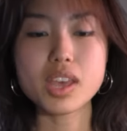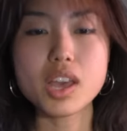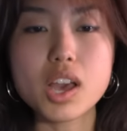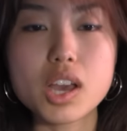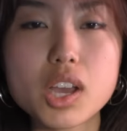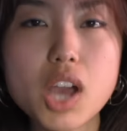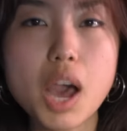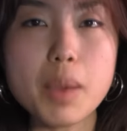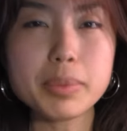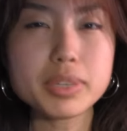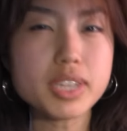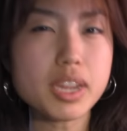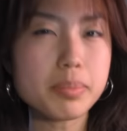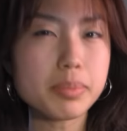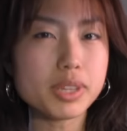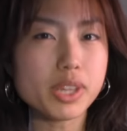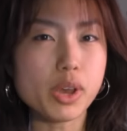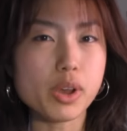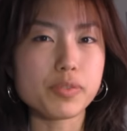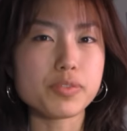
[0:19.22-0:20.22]
Comment down
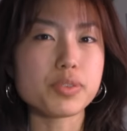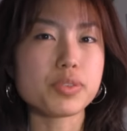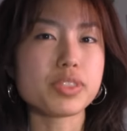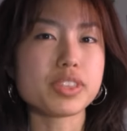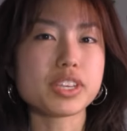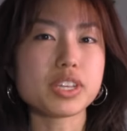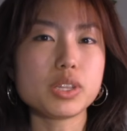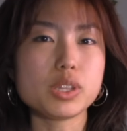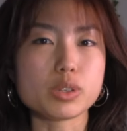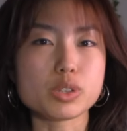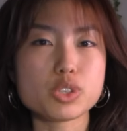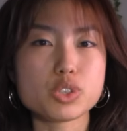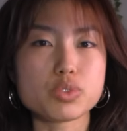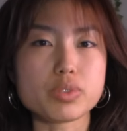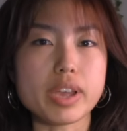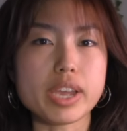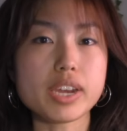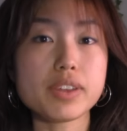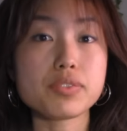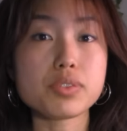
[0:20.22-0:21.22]
below if you think it looks
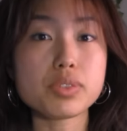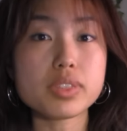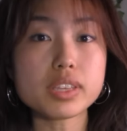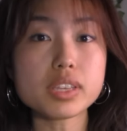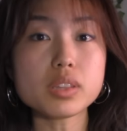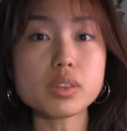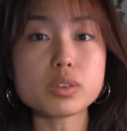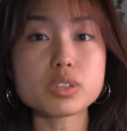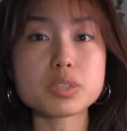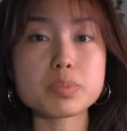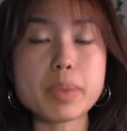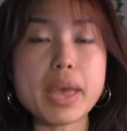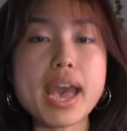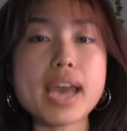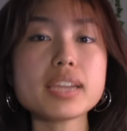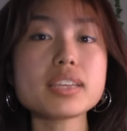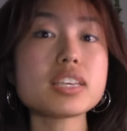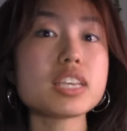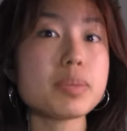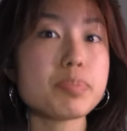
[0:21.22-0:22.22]
great. If you think it looks
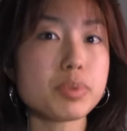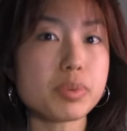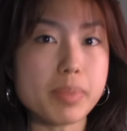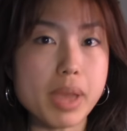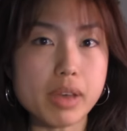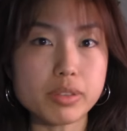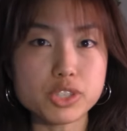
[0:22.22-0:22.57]
bad, keep your mouth